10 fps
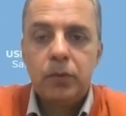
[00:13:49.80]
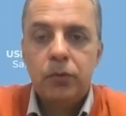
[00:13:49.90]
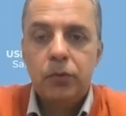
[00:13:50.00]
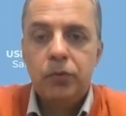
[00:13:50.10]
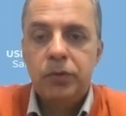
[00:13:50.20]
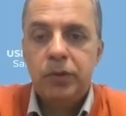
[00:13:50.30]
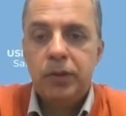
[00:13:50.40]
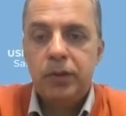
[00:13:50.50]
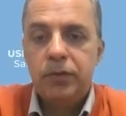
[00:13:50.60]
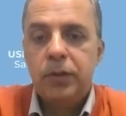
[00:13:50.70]
So with
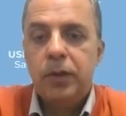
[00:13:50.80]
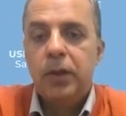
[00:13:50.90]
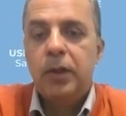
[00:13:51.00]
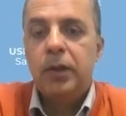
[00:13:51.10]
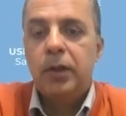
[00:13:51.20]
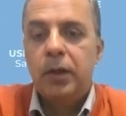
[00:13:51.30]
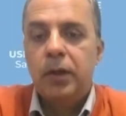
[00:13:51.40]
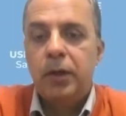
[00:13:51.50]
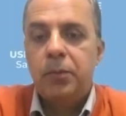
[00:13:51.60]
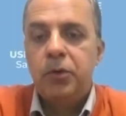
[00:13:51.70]
this,
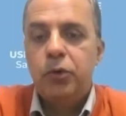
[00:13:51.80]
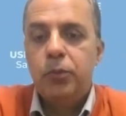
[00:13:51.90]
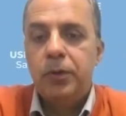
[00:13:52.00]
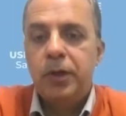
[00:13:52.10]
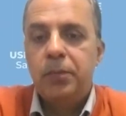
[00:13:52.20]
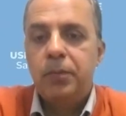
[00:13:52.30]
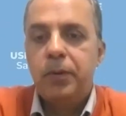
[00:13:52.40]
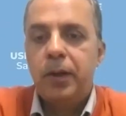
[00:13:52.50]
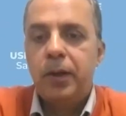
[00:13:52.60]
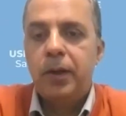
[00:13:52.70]
let me open up
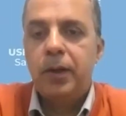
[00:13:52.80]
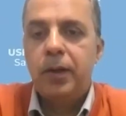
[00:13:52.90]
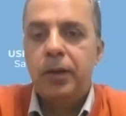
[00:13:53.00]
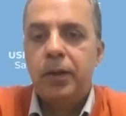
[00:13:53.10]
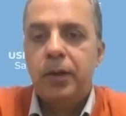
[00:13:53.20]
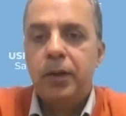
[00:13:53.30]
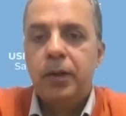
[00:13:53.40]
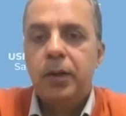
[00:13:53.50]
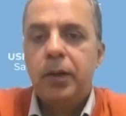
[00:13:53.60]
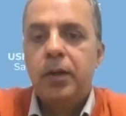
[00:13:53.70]
and
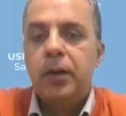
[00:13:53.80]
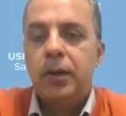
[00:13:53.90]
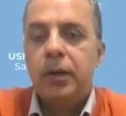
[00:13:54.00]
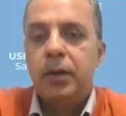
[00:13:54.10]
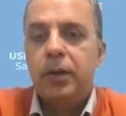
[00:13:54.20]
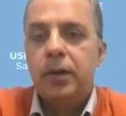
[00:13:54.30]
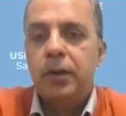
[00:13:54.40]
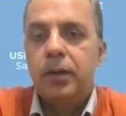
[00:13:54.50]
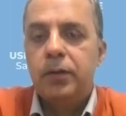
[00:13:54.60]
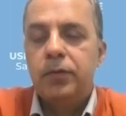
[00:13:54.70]

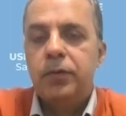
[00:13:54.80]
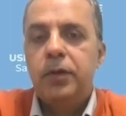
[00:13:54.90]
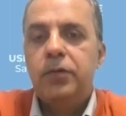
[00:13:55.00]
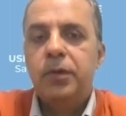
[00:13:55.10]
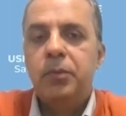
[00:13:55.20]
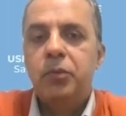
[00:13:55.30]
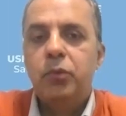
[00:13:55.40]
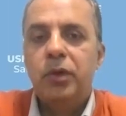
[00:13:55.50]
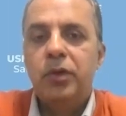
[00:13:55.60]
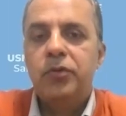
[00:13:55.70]
see some
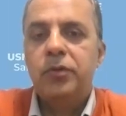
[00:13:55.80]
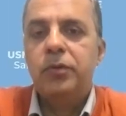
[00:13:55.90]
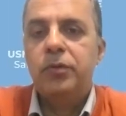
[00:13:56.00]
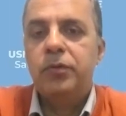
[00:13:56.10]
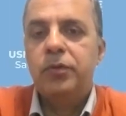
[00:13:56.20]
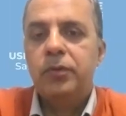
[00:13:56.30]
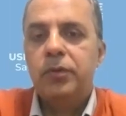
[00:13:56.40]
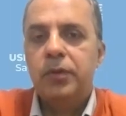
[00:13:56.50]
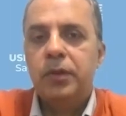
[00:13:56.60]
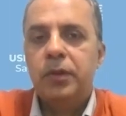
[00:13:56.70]
questions
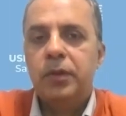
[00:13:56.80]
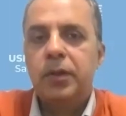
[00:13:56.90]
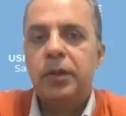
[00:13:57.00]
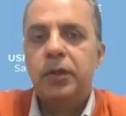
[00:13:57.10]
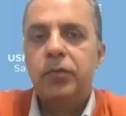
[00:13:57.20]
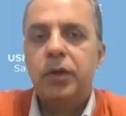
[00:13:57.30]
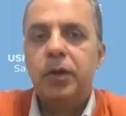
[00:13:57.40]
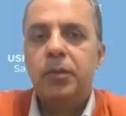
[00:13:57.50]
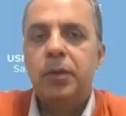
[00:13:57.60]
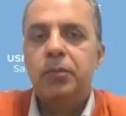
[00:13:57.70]
that have
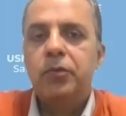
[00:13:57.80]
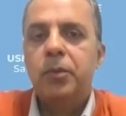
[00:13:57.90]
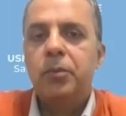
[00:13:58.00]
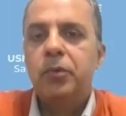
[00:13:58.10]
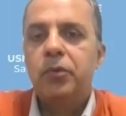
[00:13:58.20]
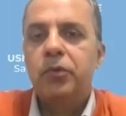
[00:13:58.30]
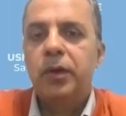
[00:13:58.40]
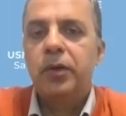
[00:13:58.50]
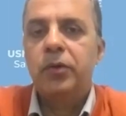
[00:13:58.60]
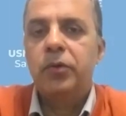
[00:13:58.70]
come up. So I'm
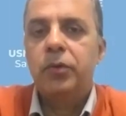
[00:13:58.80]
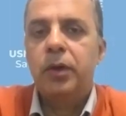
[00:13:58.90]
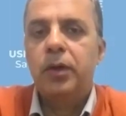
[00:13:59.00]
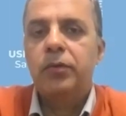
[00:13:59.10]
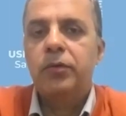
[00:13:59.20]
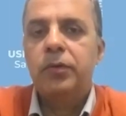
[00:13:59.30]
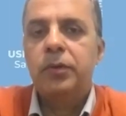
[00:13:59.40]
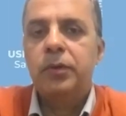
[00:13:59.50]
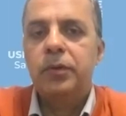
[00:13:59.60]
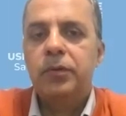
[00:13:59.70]
trying to
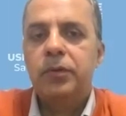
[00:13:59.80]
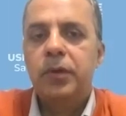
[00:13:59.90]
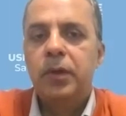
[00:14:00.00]
answer this.